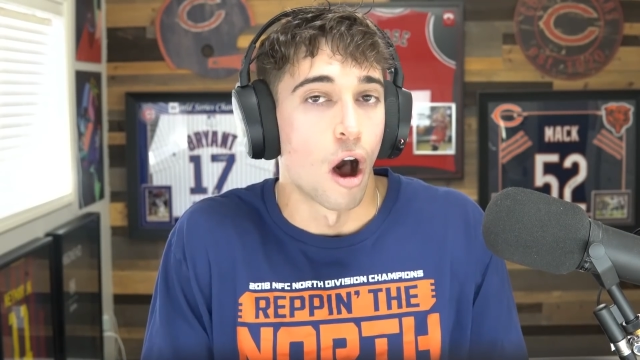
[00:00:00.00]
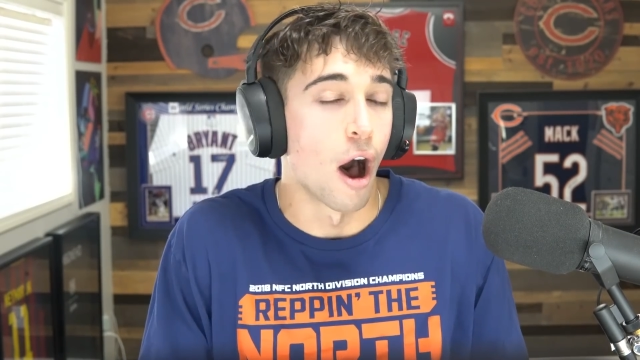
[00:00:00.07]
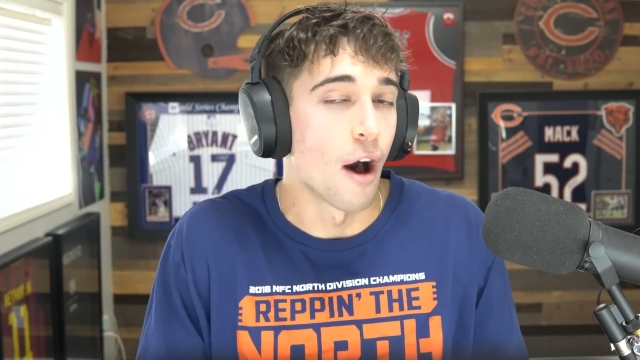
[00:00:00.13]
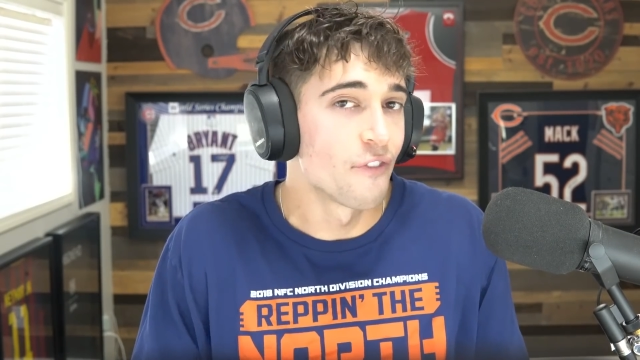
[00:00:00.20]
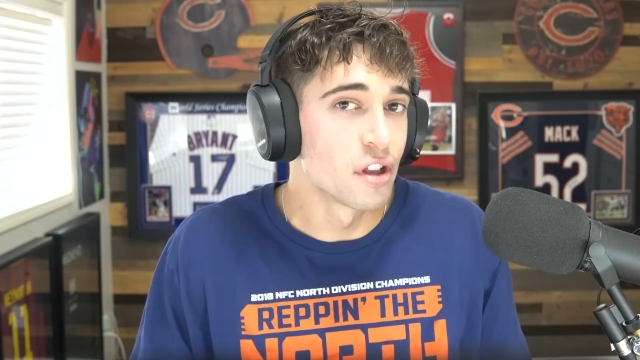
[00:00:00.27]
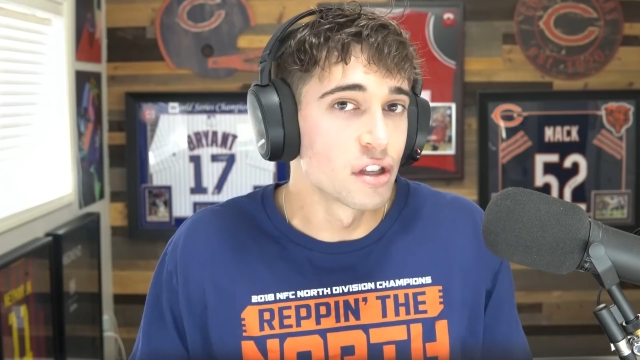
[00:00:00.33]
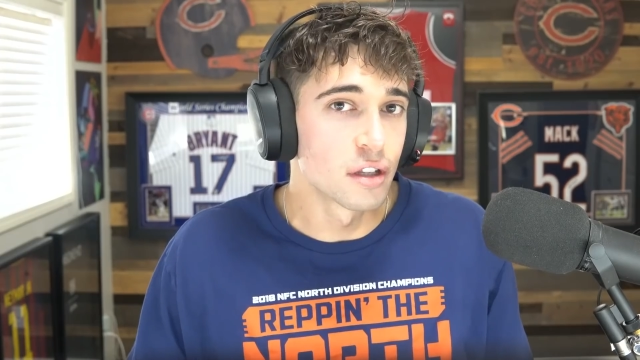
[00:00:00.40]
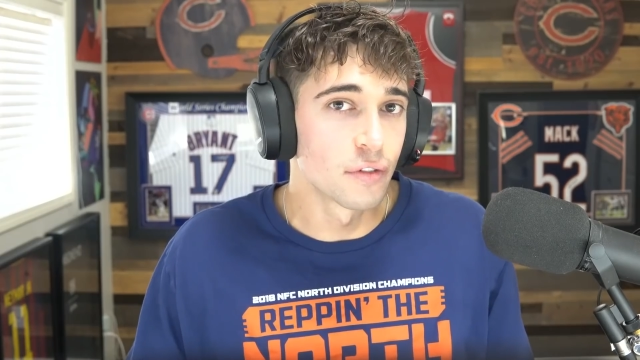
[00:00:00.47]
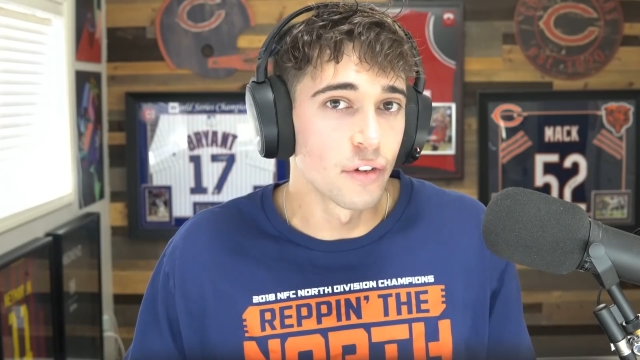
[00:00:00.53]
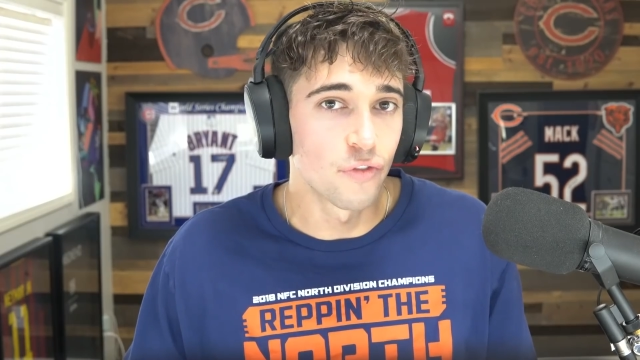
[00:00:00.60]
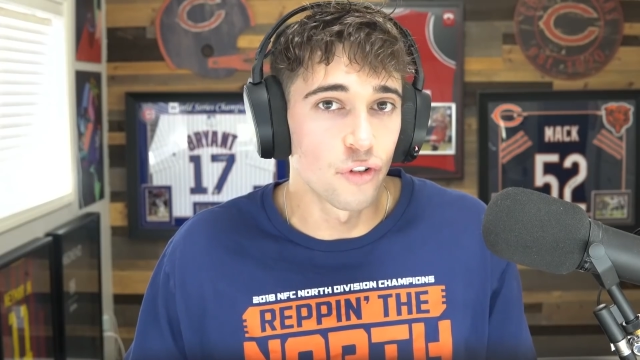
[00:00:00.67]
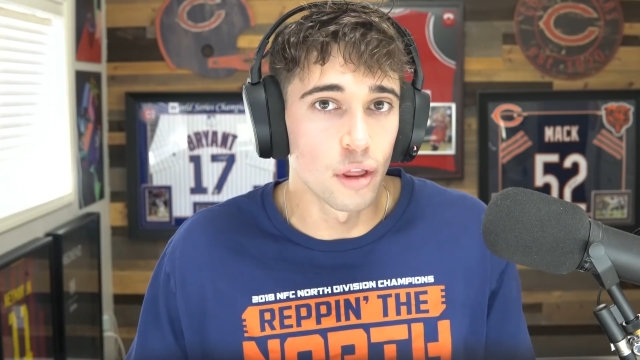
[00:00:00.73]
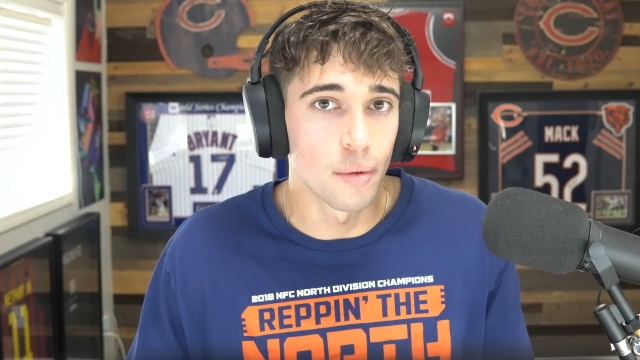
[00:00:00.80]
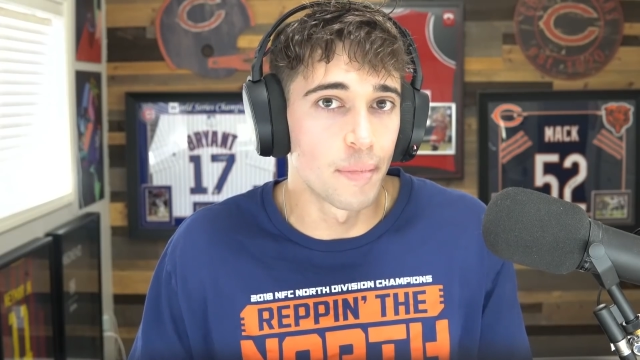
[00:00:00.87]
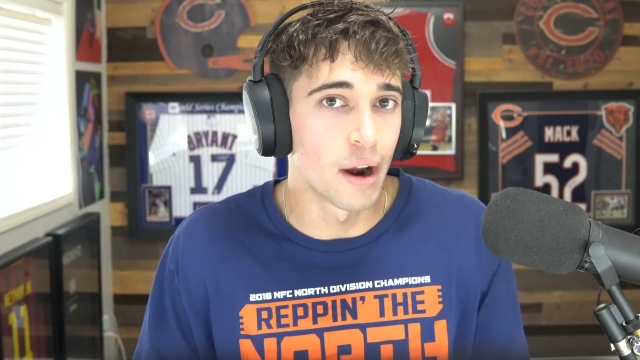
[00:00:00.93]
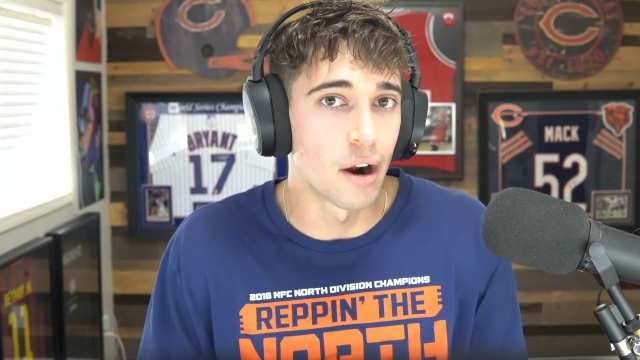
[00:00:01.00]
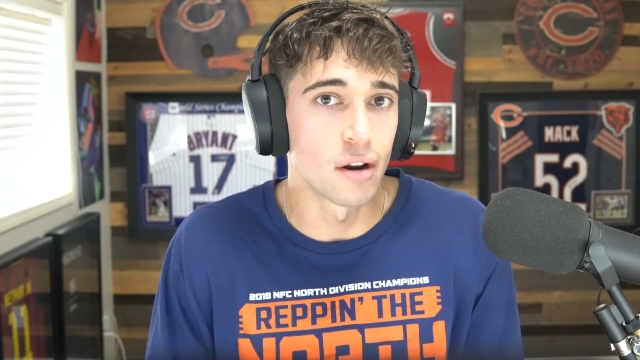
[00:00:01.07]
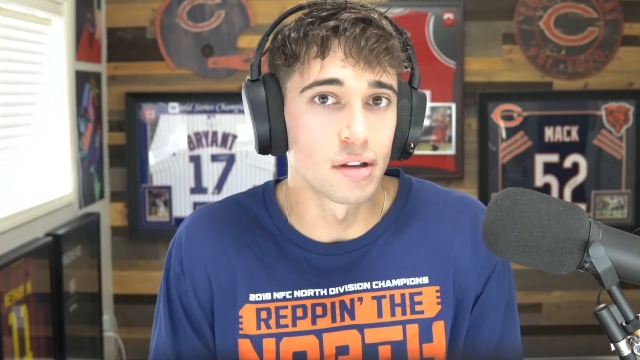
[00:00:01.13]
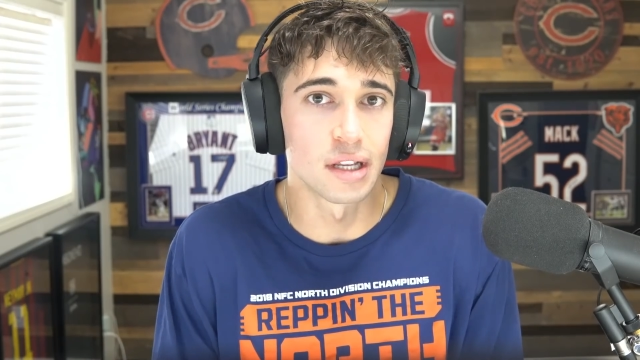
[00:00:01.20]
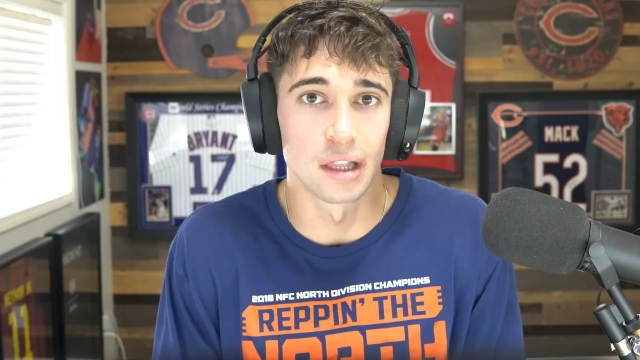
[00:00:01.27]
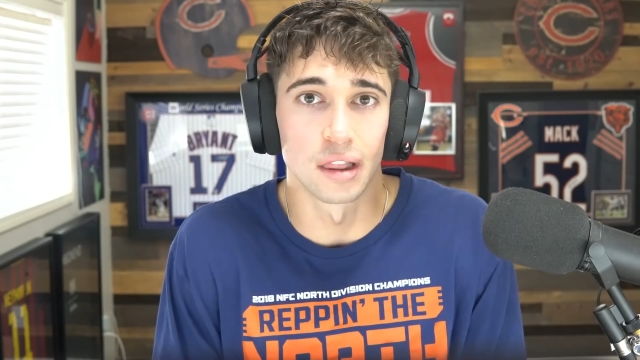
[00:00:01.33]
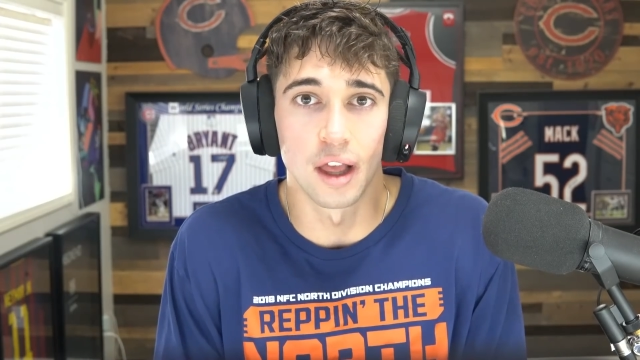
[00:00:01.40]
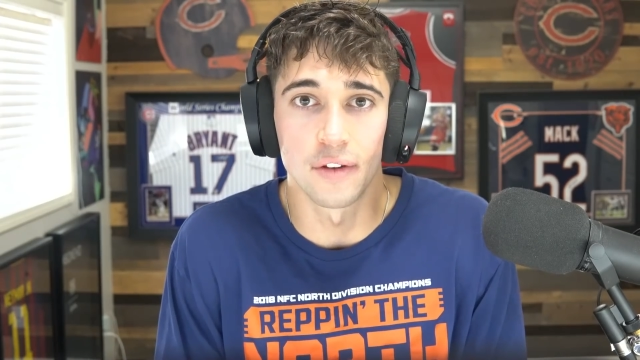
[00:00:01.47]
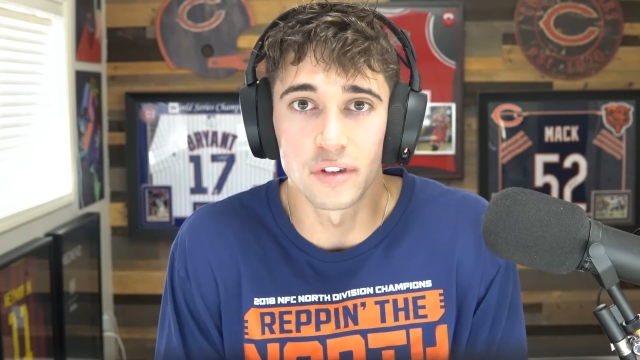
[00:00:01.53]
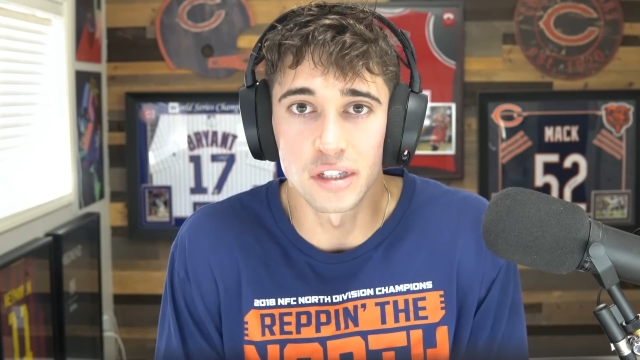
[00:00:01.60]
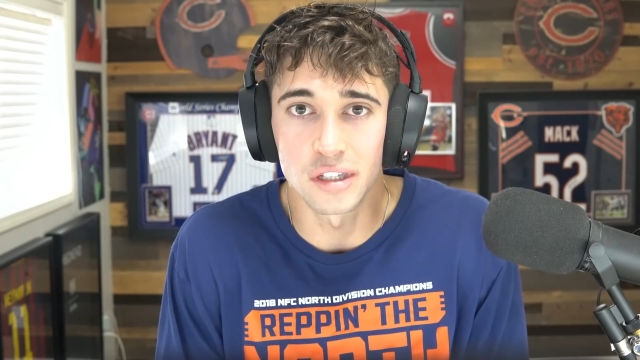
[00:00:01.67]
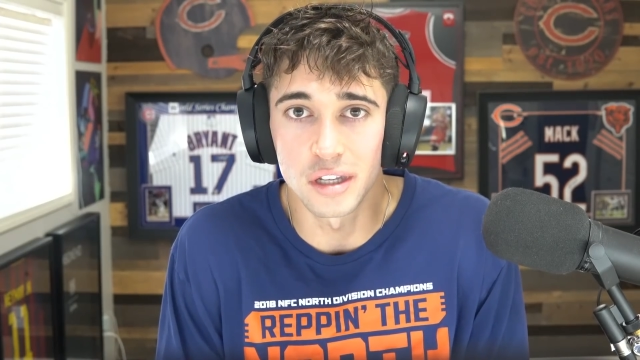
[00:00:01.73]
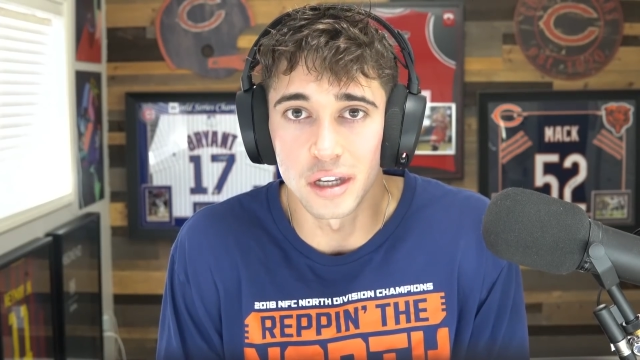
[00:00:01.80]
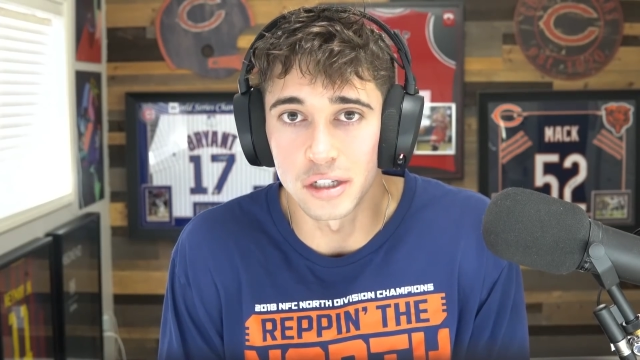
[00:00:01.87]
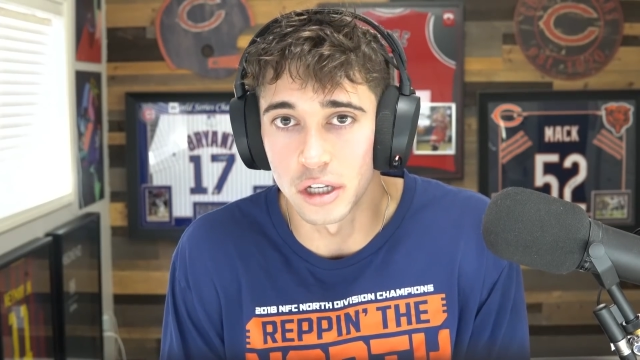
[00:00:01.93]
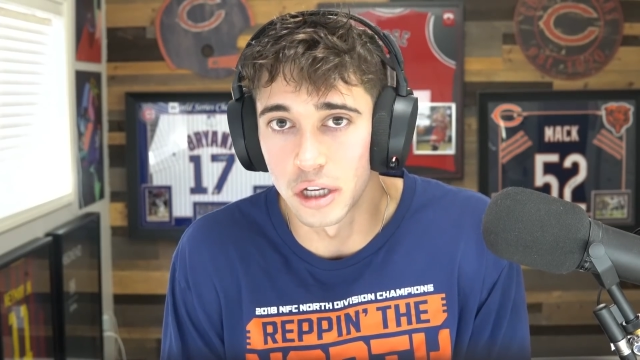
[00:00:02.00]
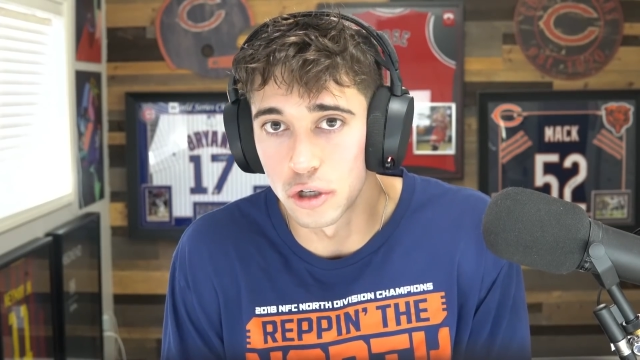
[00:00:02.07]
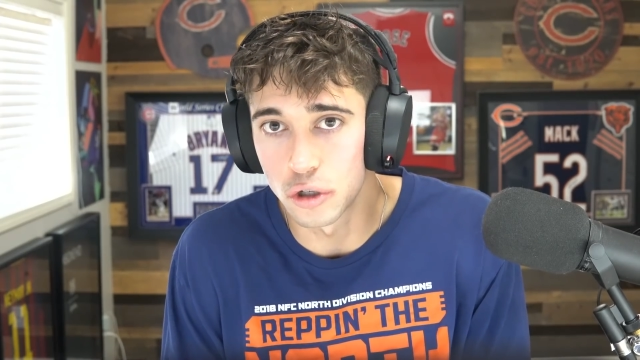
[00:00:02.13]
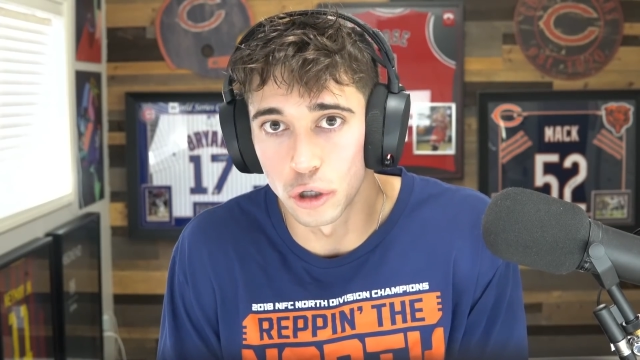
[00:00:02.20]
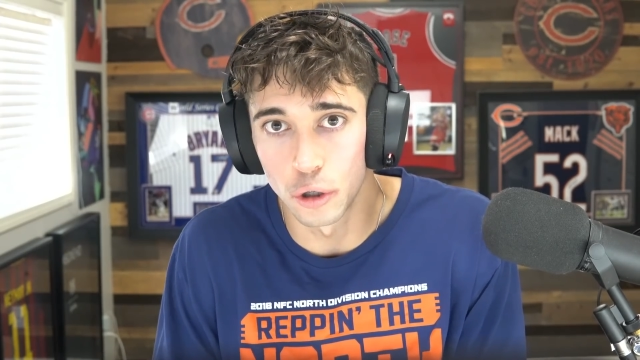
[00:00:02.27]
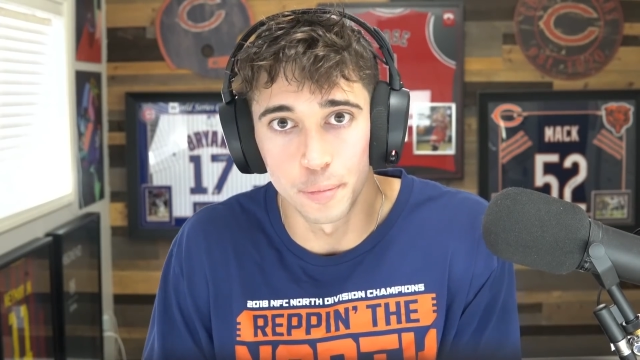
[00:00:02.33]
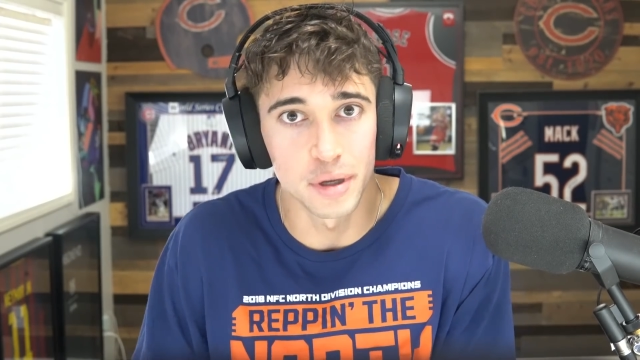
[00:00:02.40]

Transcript: Offensively for the Bears, I'd love to see us control